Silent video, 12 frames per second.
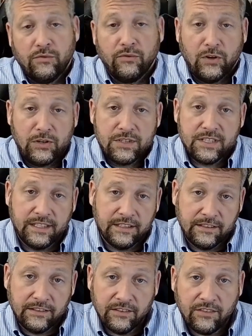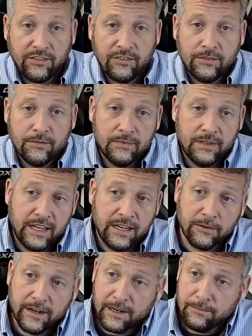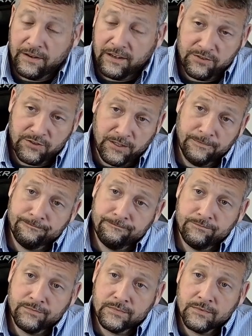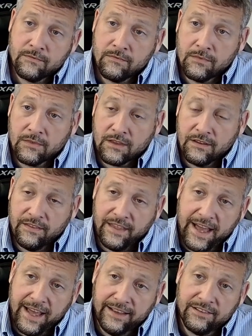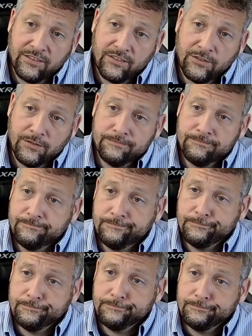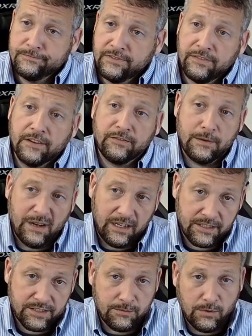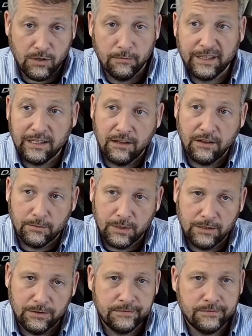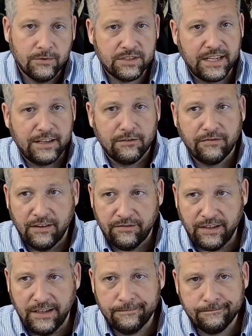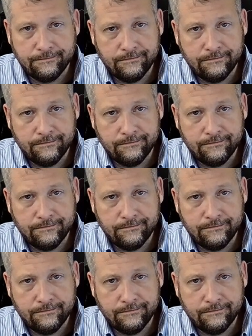versus an integrated fixture that's $50. We'll go middle of the road. We'll say they're $50.